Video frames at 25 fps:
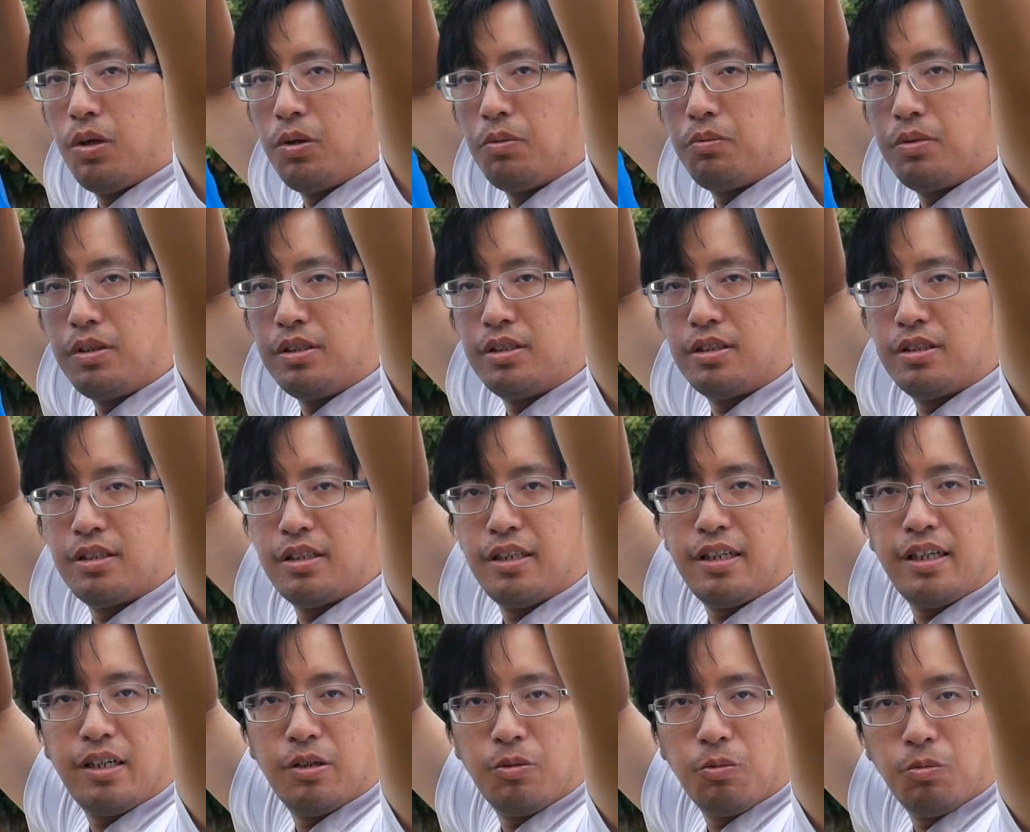what we
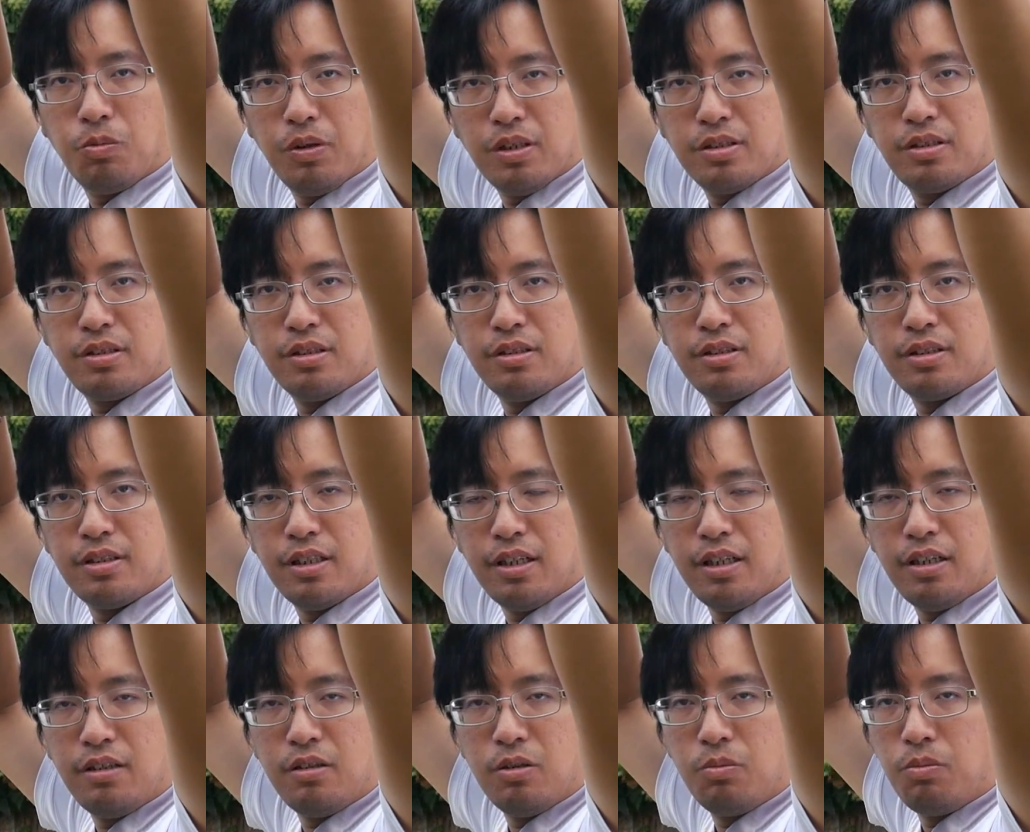see in Western
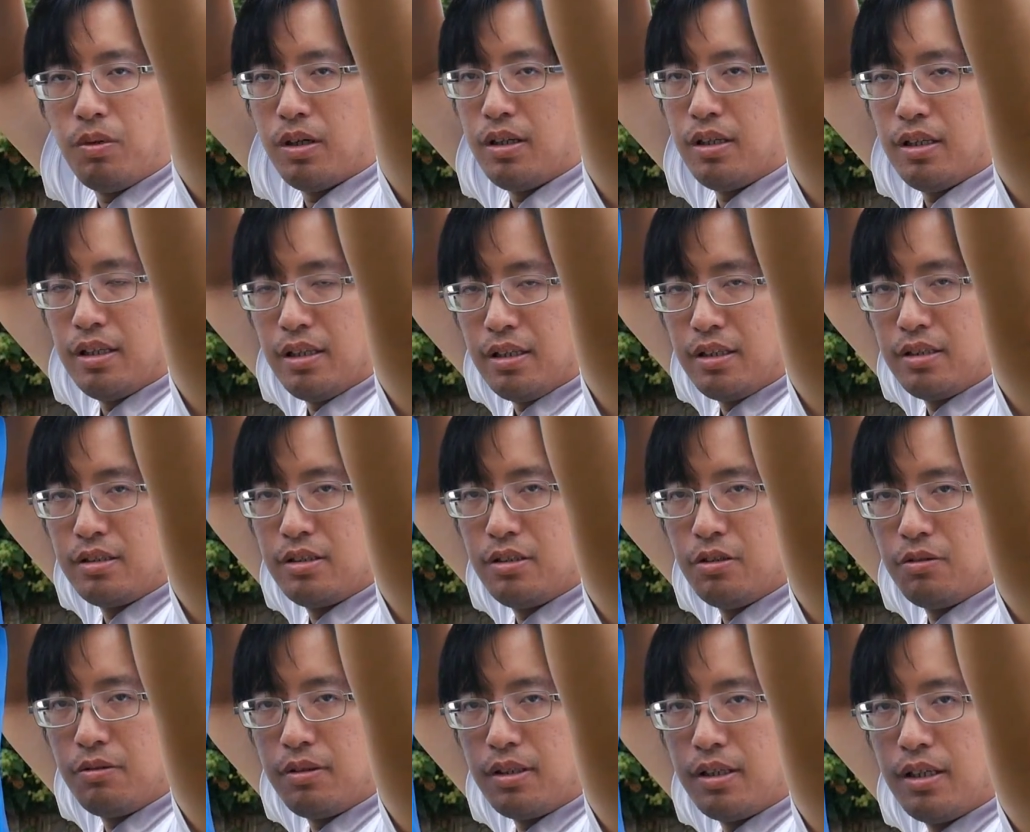style or what Lilly's
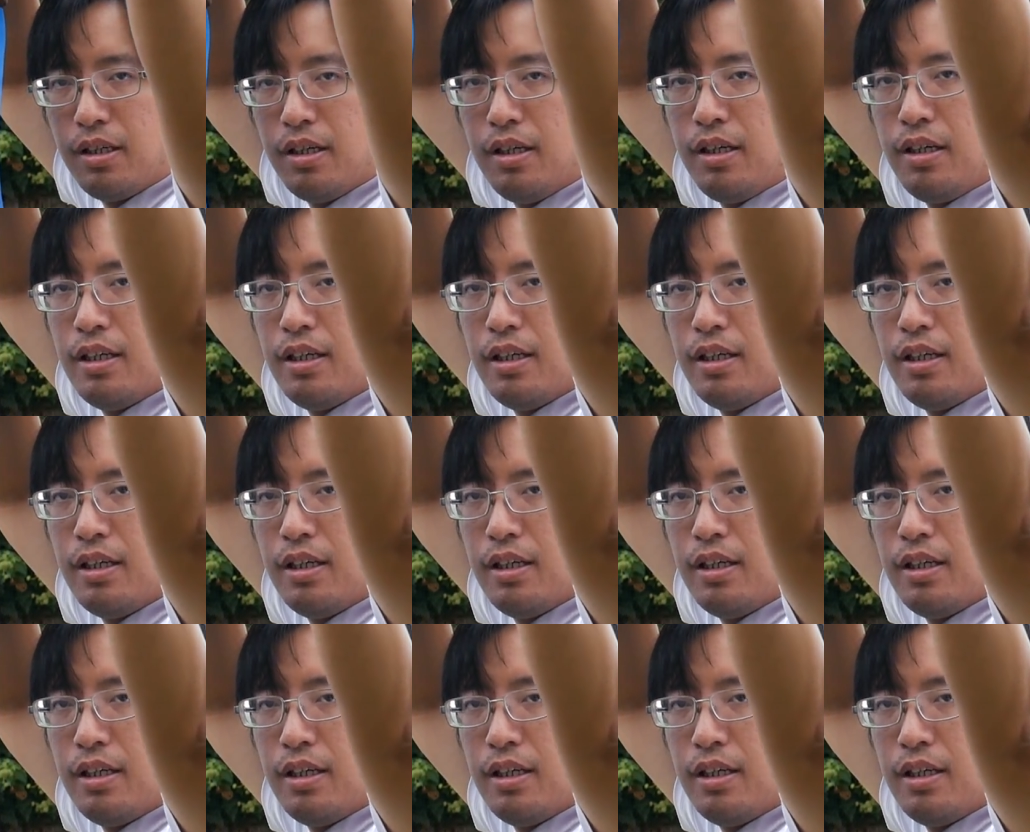doing.